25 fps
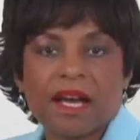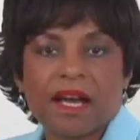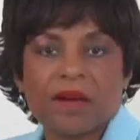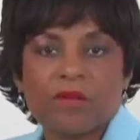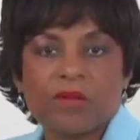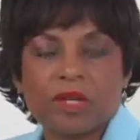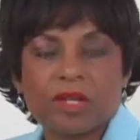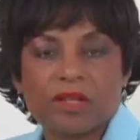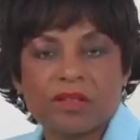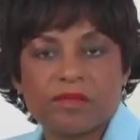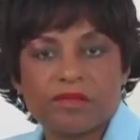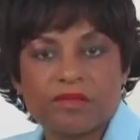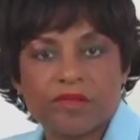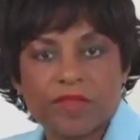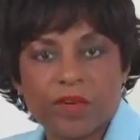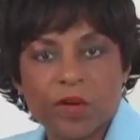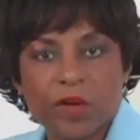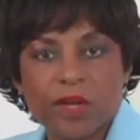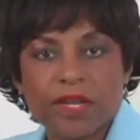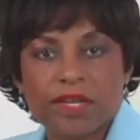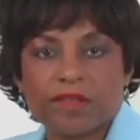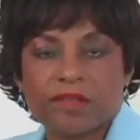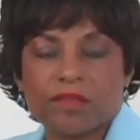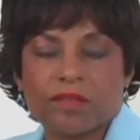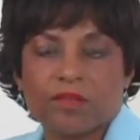I want to
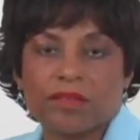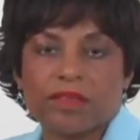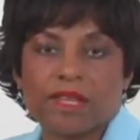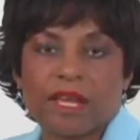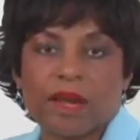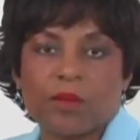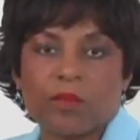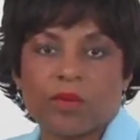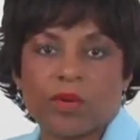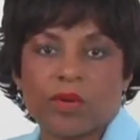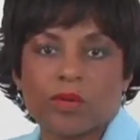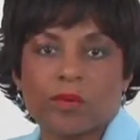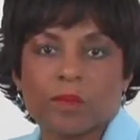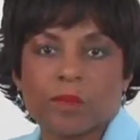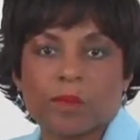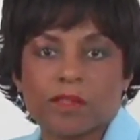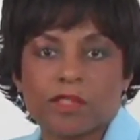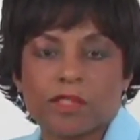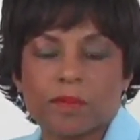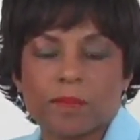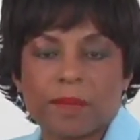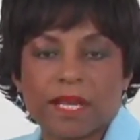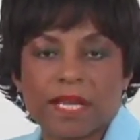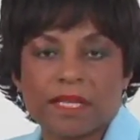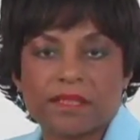focus on that word
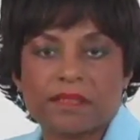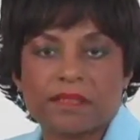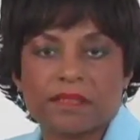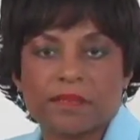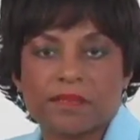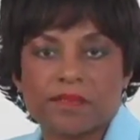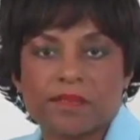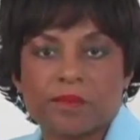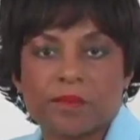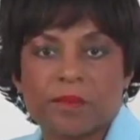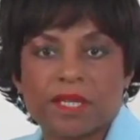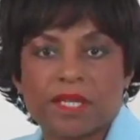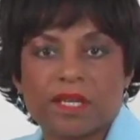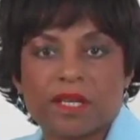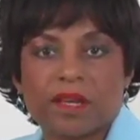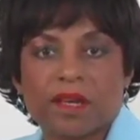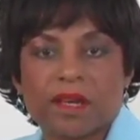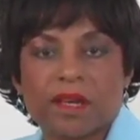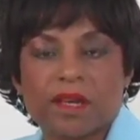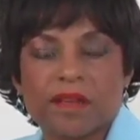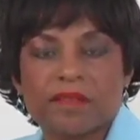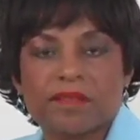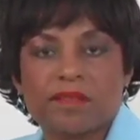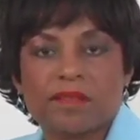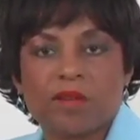perspectives
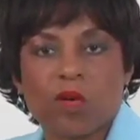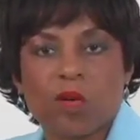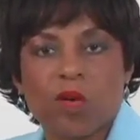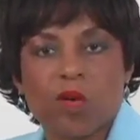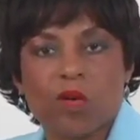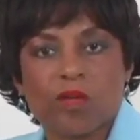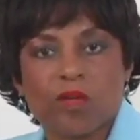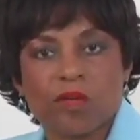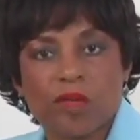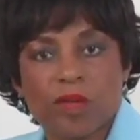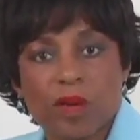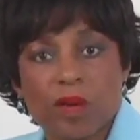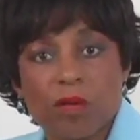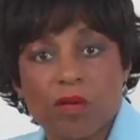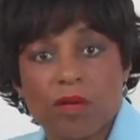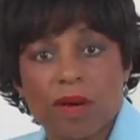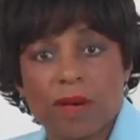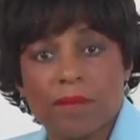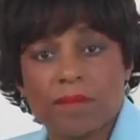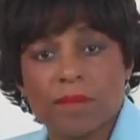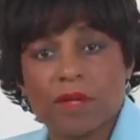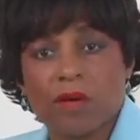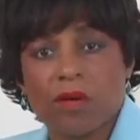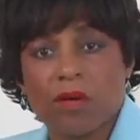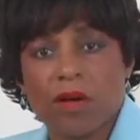because although
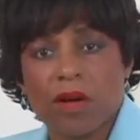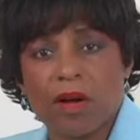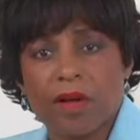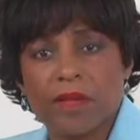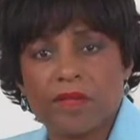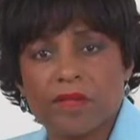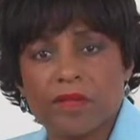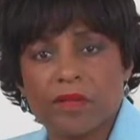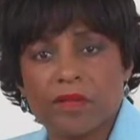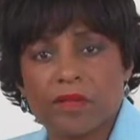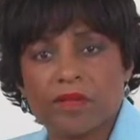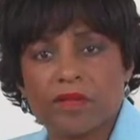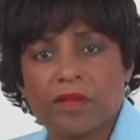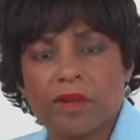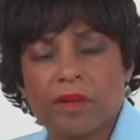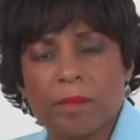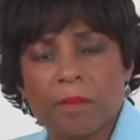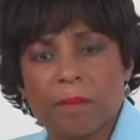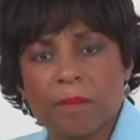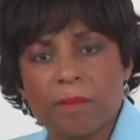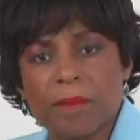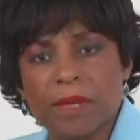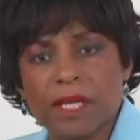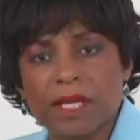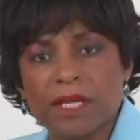I'm the author, there
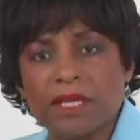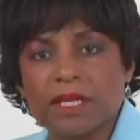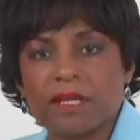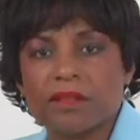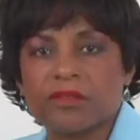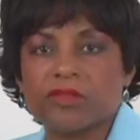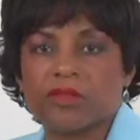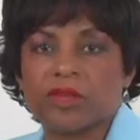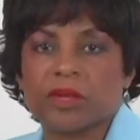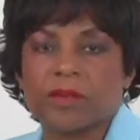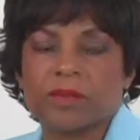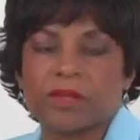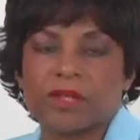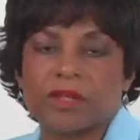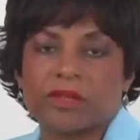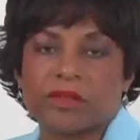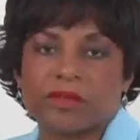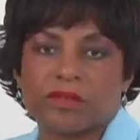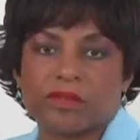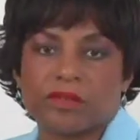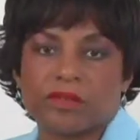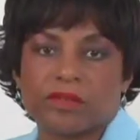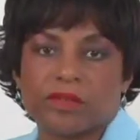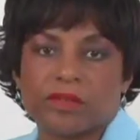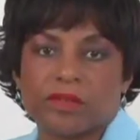are many
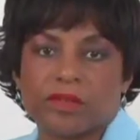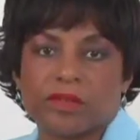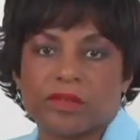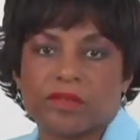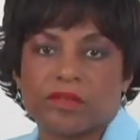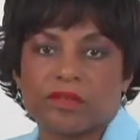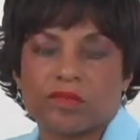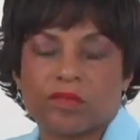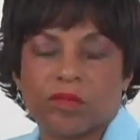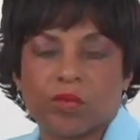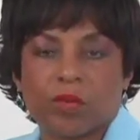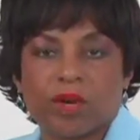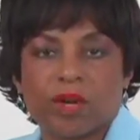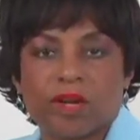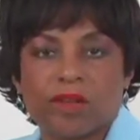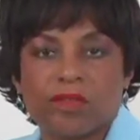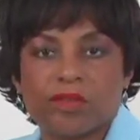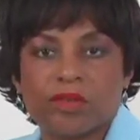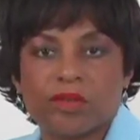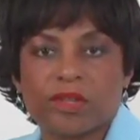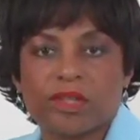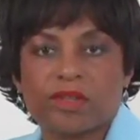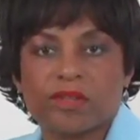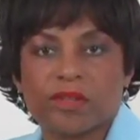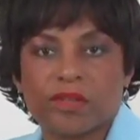contributors to this
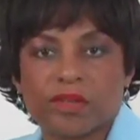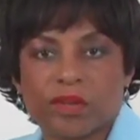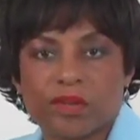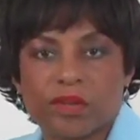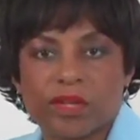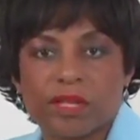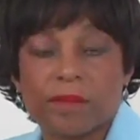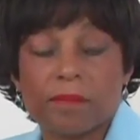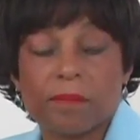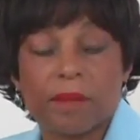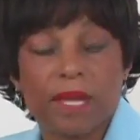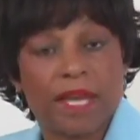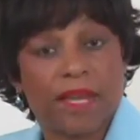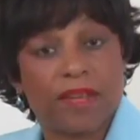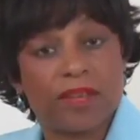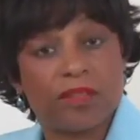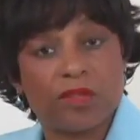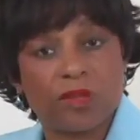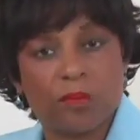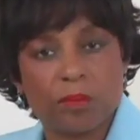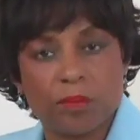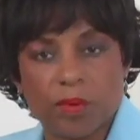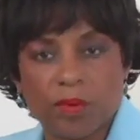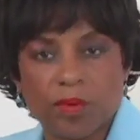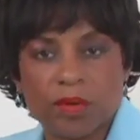
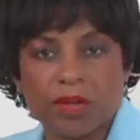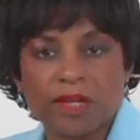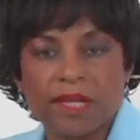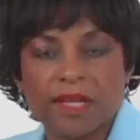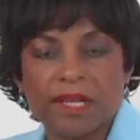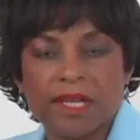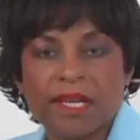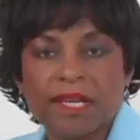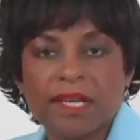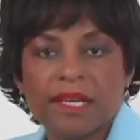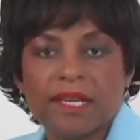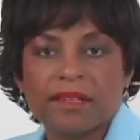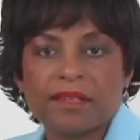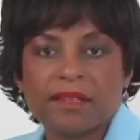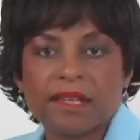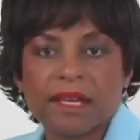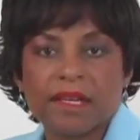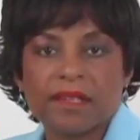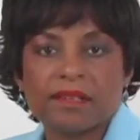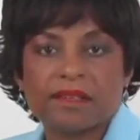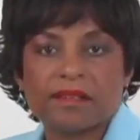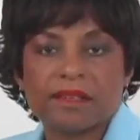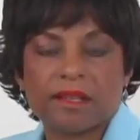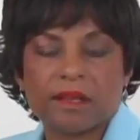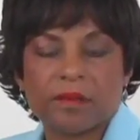430-page book
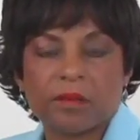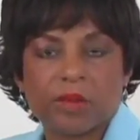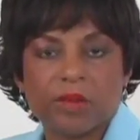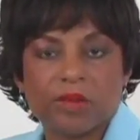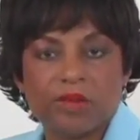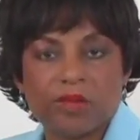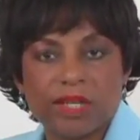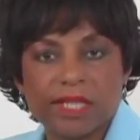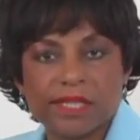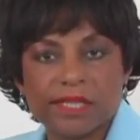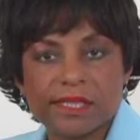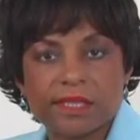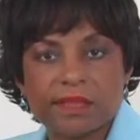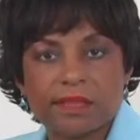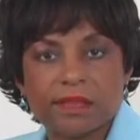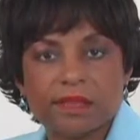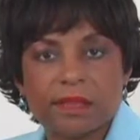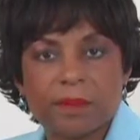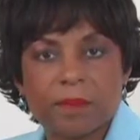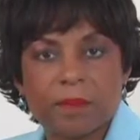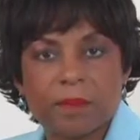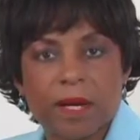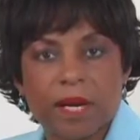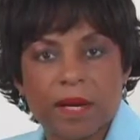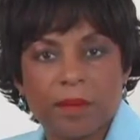that we
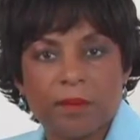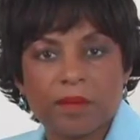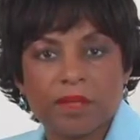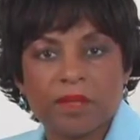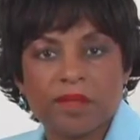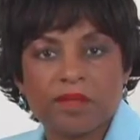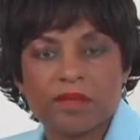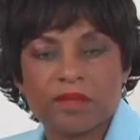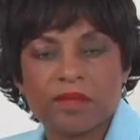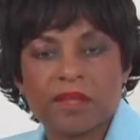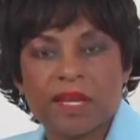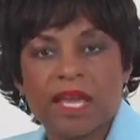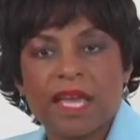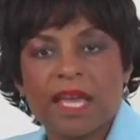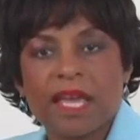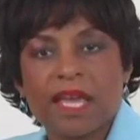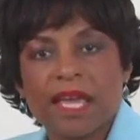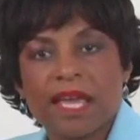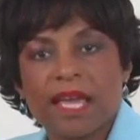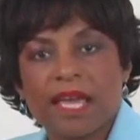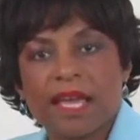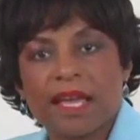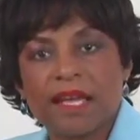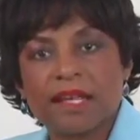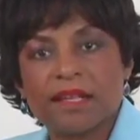recently published.
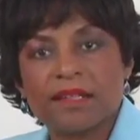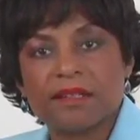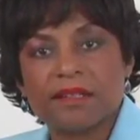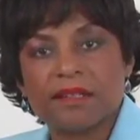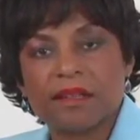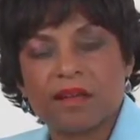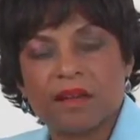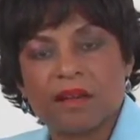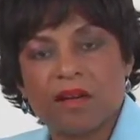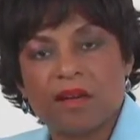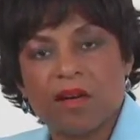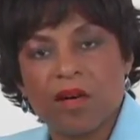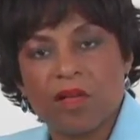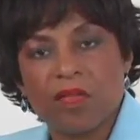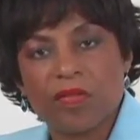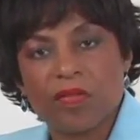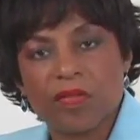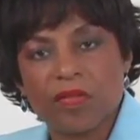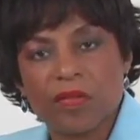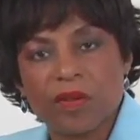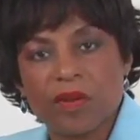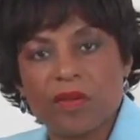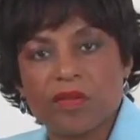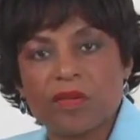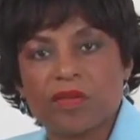And
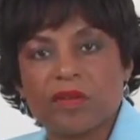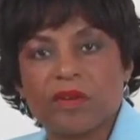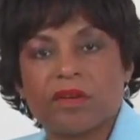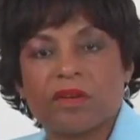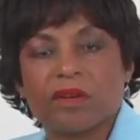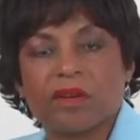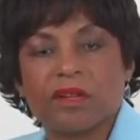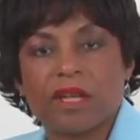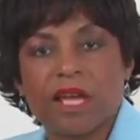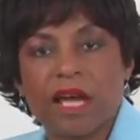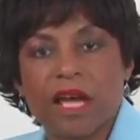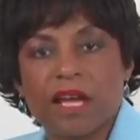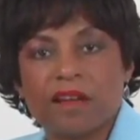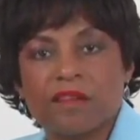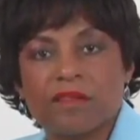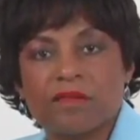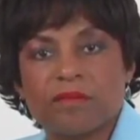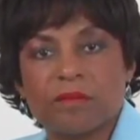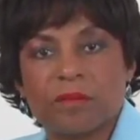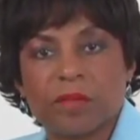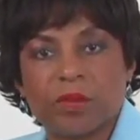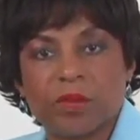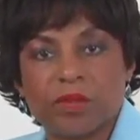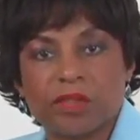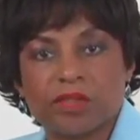although there are a lot
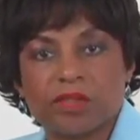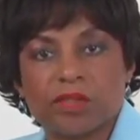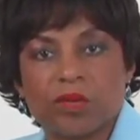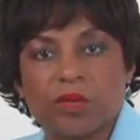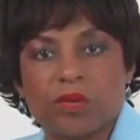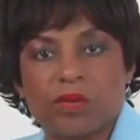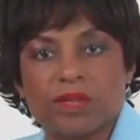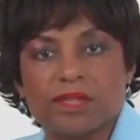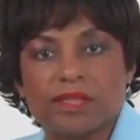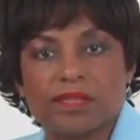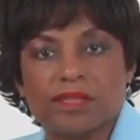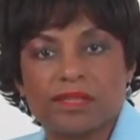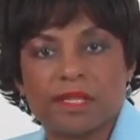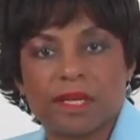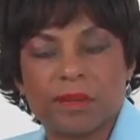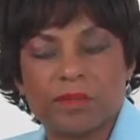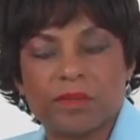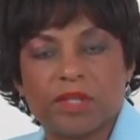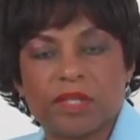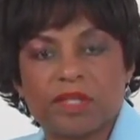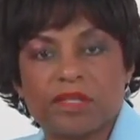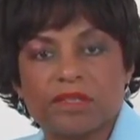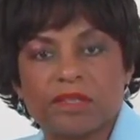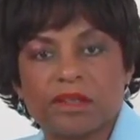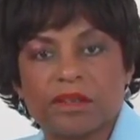of books on the
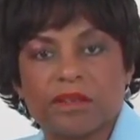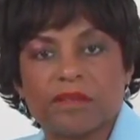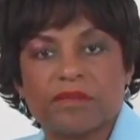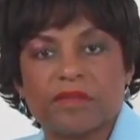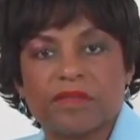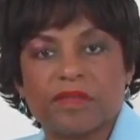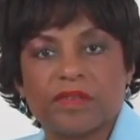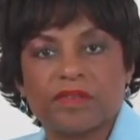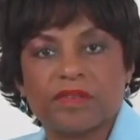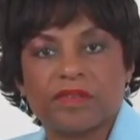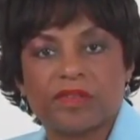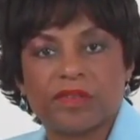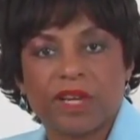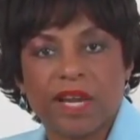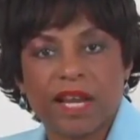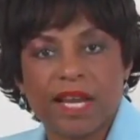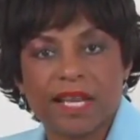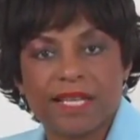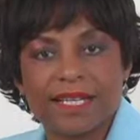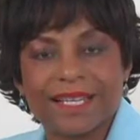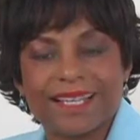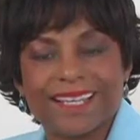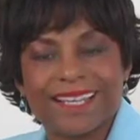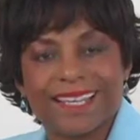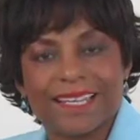subject of
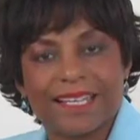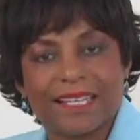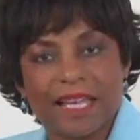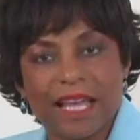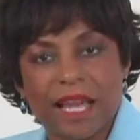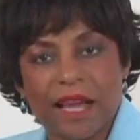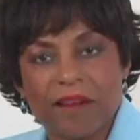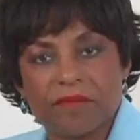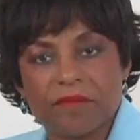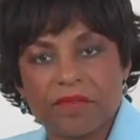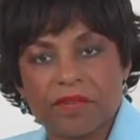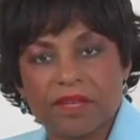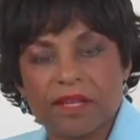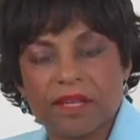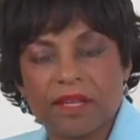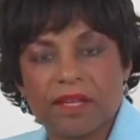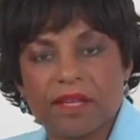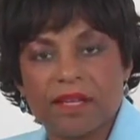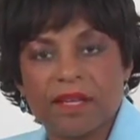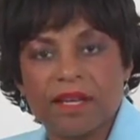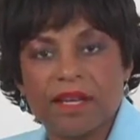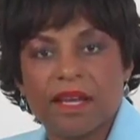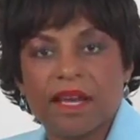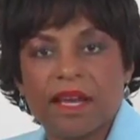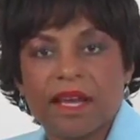China in
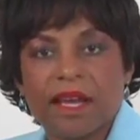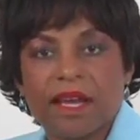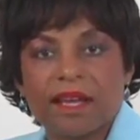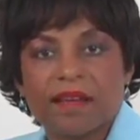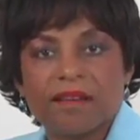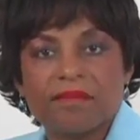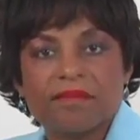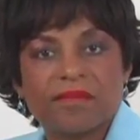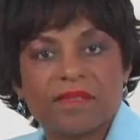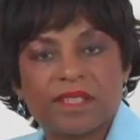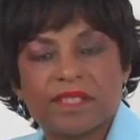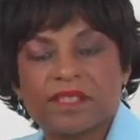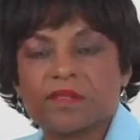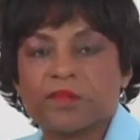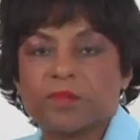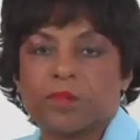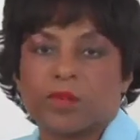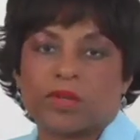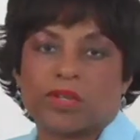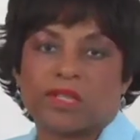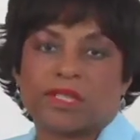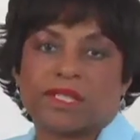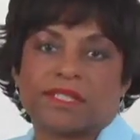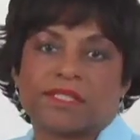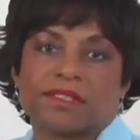Africa, this
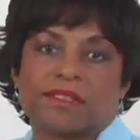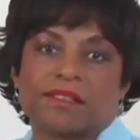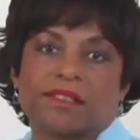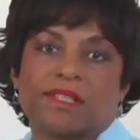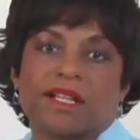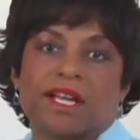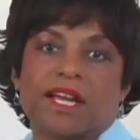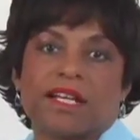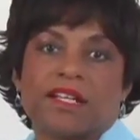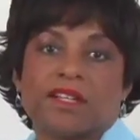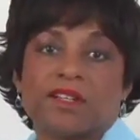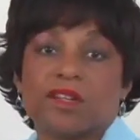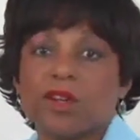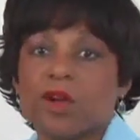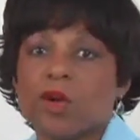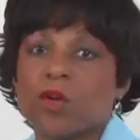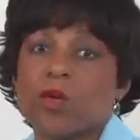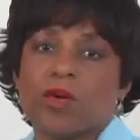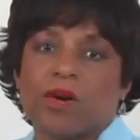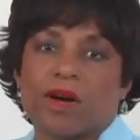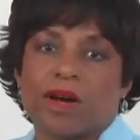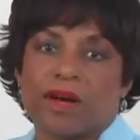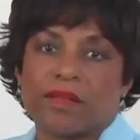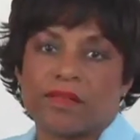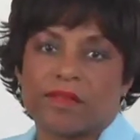book is like
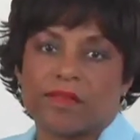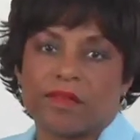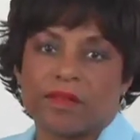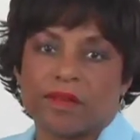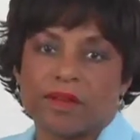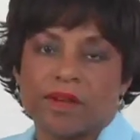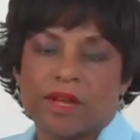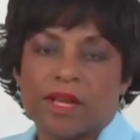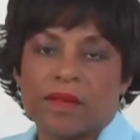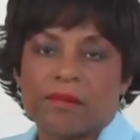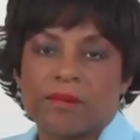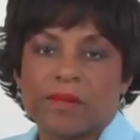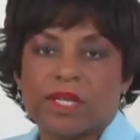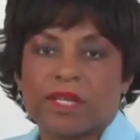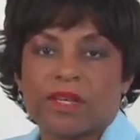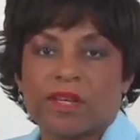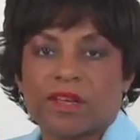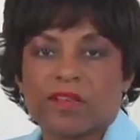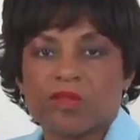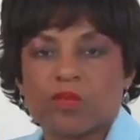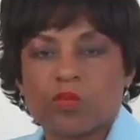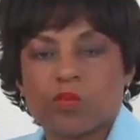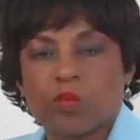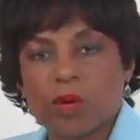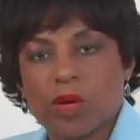no other,
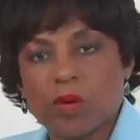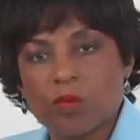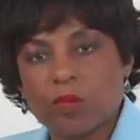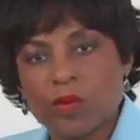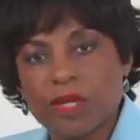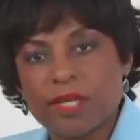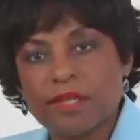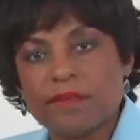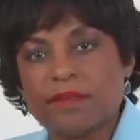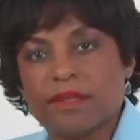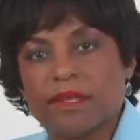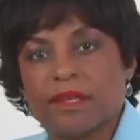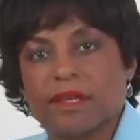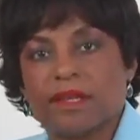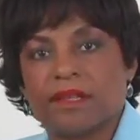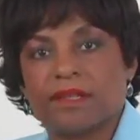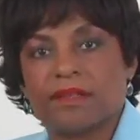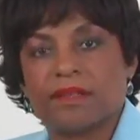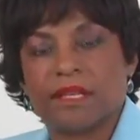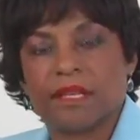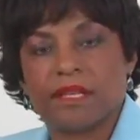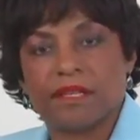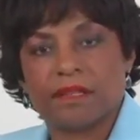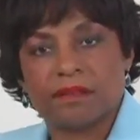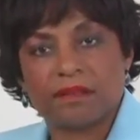because what we
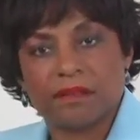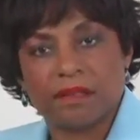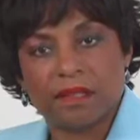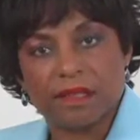did that